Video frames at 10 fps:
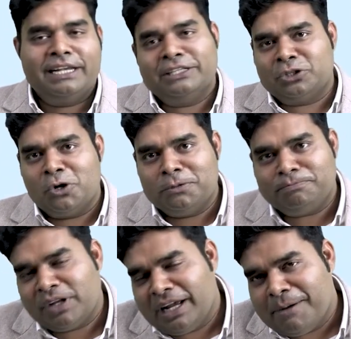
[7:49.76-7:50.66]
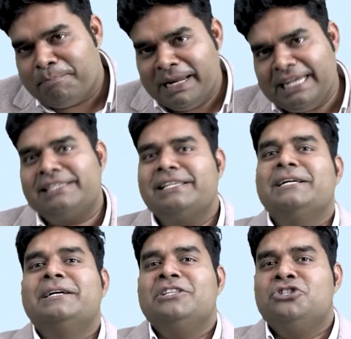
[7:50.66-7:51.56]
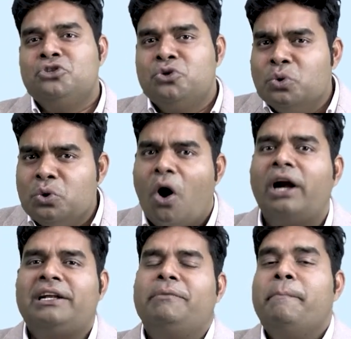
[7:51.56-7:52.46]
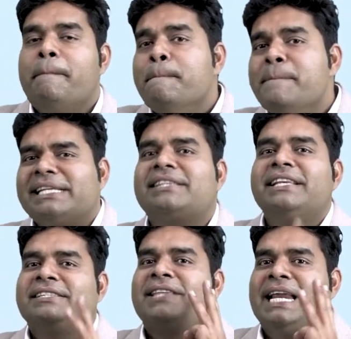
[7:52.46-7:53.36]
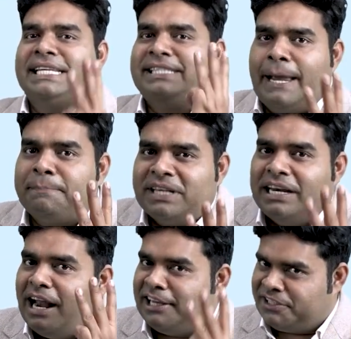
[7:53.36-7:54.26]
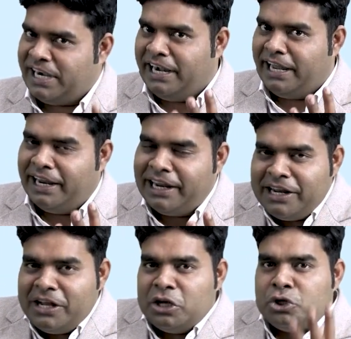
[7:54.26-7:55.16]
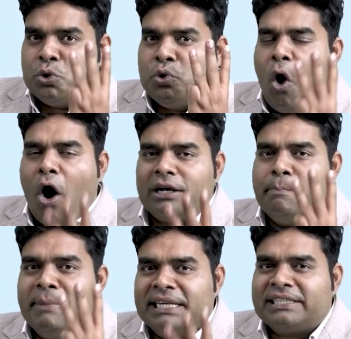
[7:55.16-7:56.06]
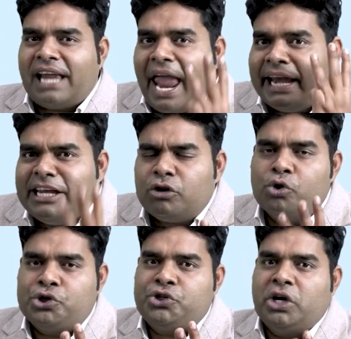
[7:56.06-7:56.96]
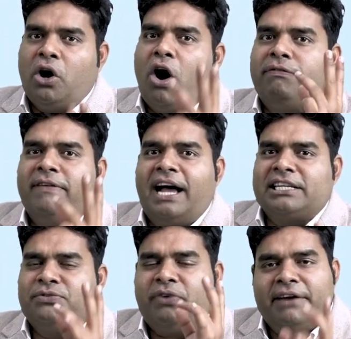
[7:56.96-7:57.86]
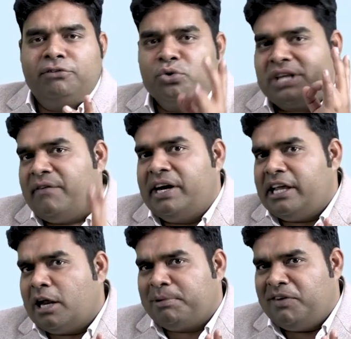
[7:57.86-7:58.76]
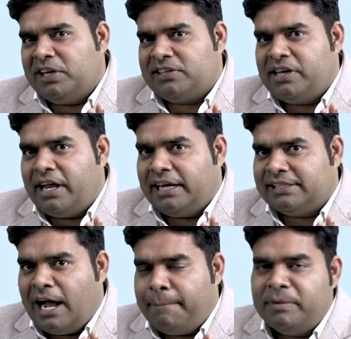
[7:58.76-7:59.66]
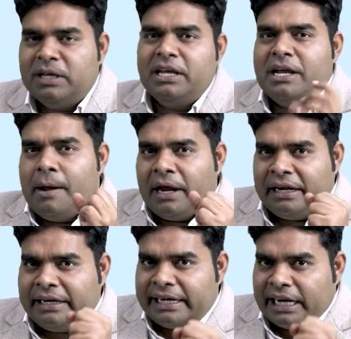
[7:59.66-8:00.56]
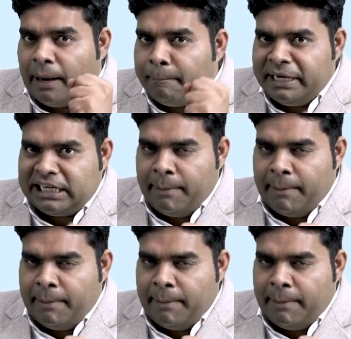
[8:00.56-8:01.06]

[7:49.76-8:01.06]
So please do not miss these three steps in last 10 days. Do not miss any question of last 5 to 7 year previous year exam. Get a complete